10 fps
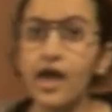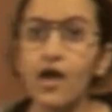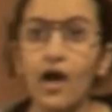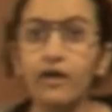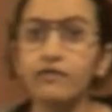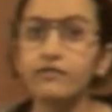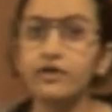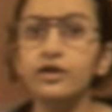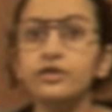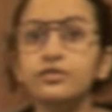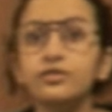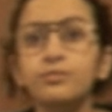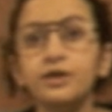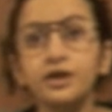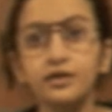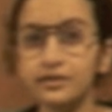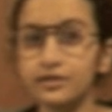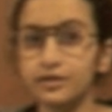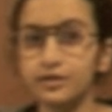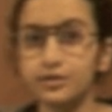However, due to many
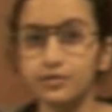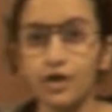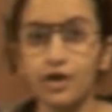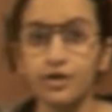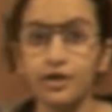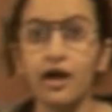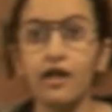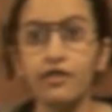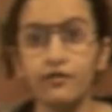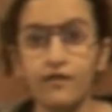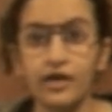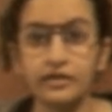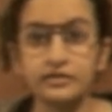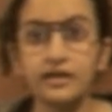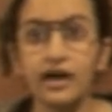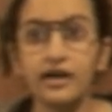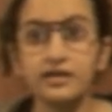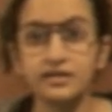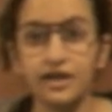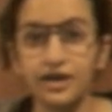concerns regarding health effects,
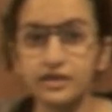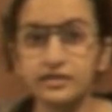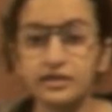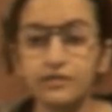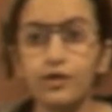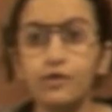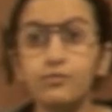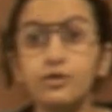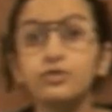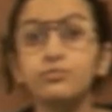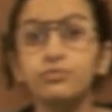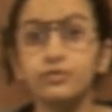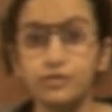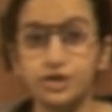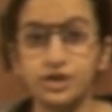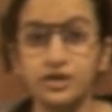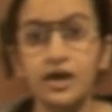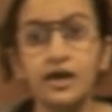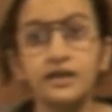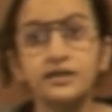aesthetics, and environmental pollution,
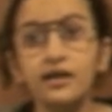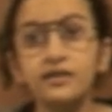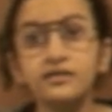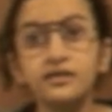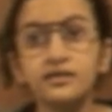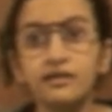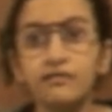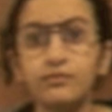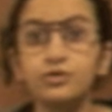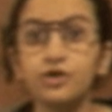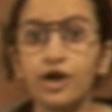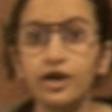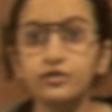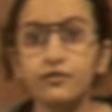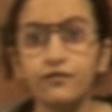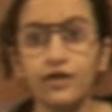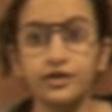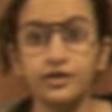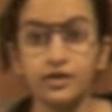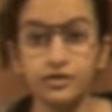scientists have been trying to find
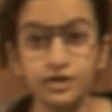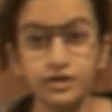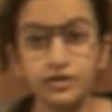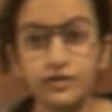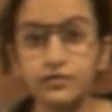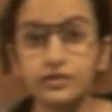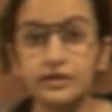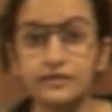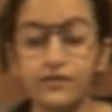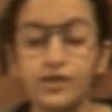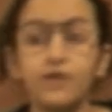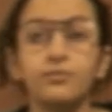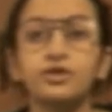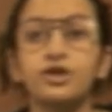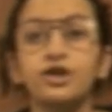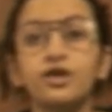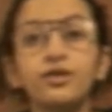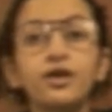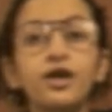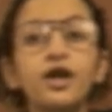an alternative to this filling material.
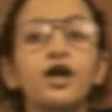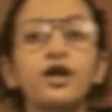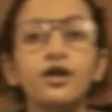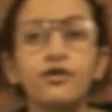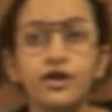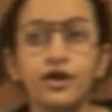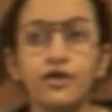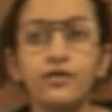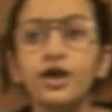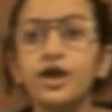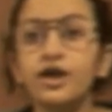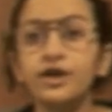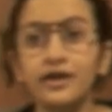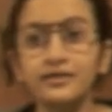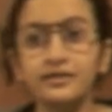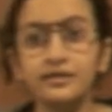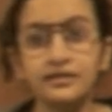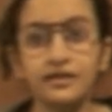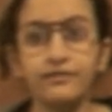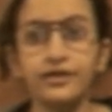A year ago, in
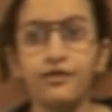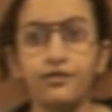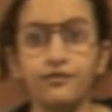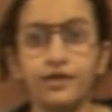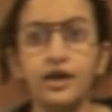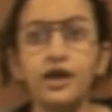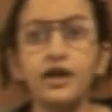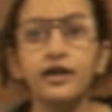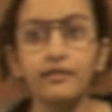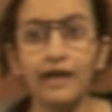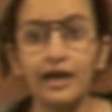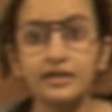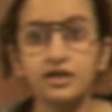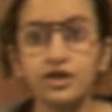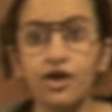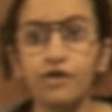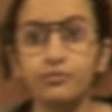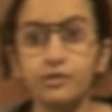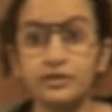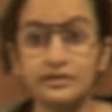1973, glass
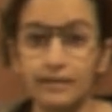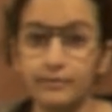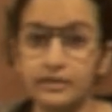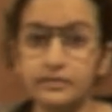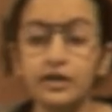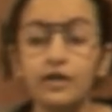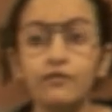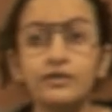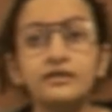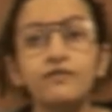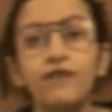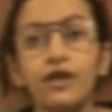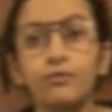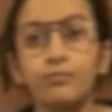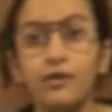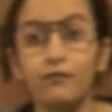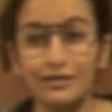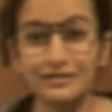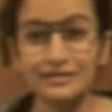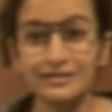ionomer cement was developed by
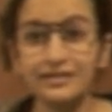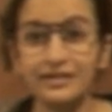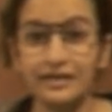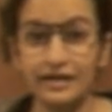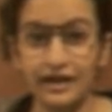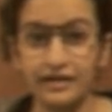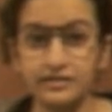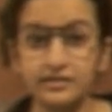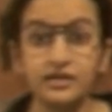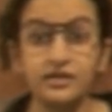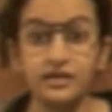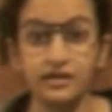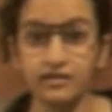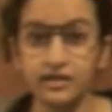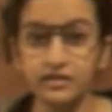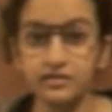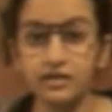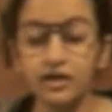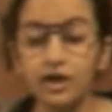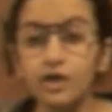Wilson in Kent in England.
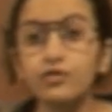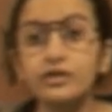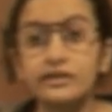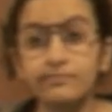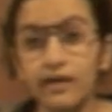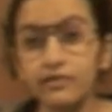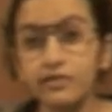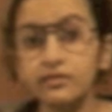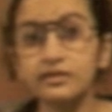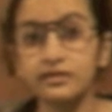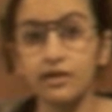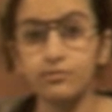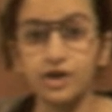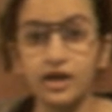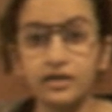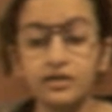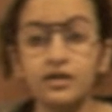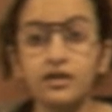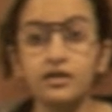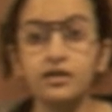To expand on this subject
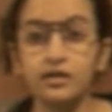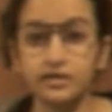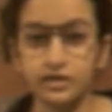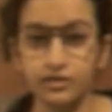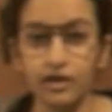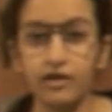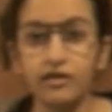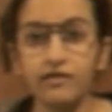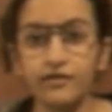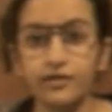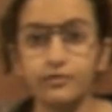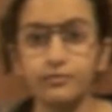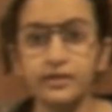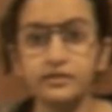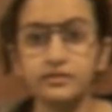is Golara Farhoomand.